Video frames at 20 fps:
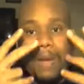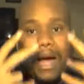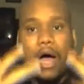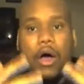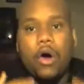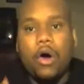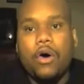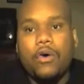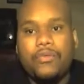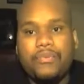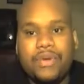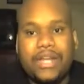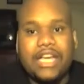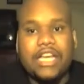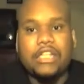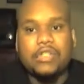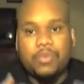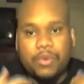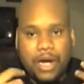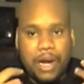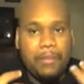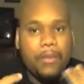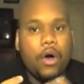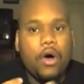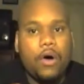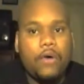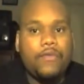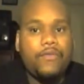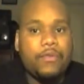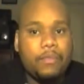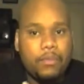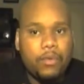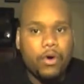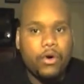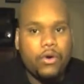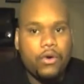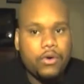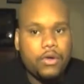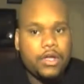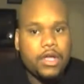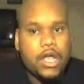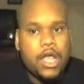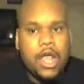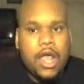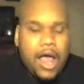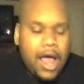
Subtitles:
my off days, when I'm off from work,